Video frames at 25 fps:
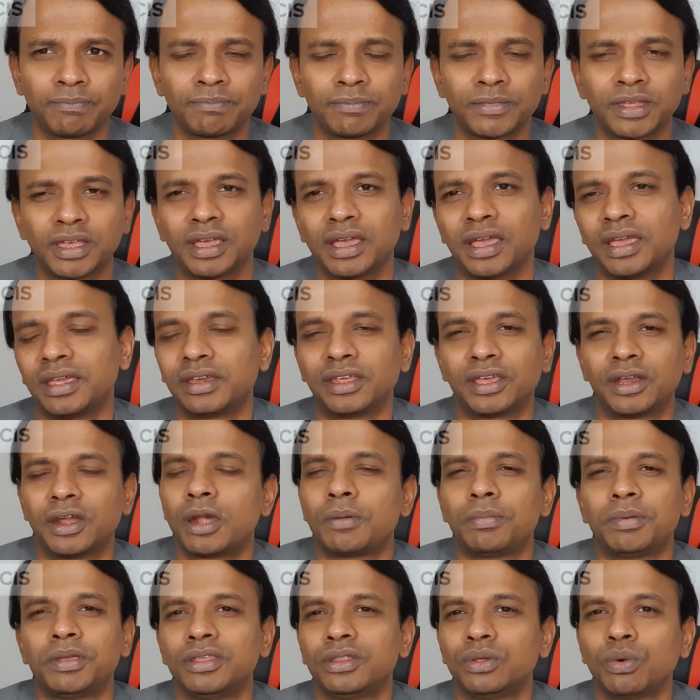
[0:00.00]
I cannot
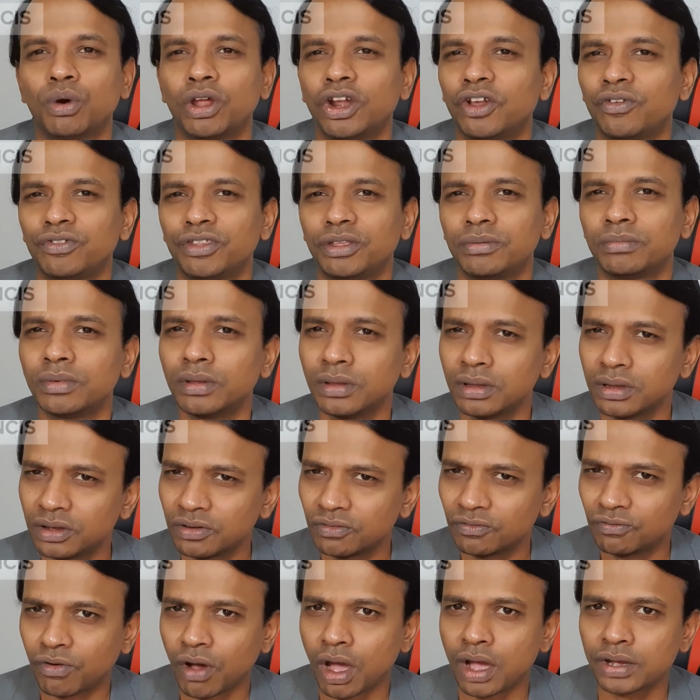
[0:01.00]
be the one of them.
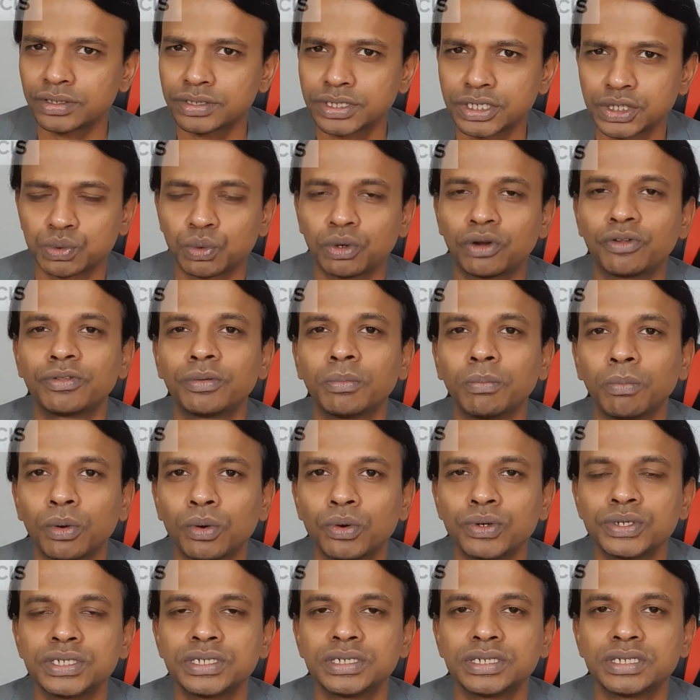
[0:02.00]
Fox is one of the
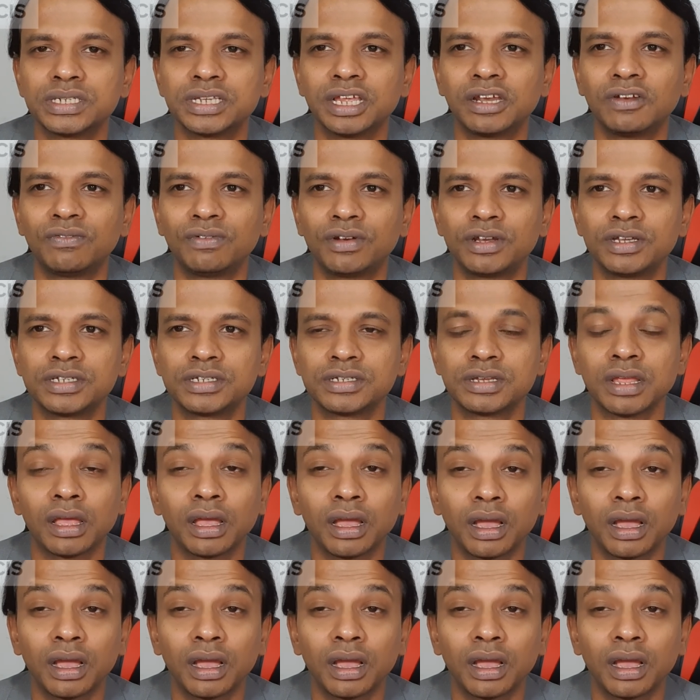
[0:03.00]
most selfless,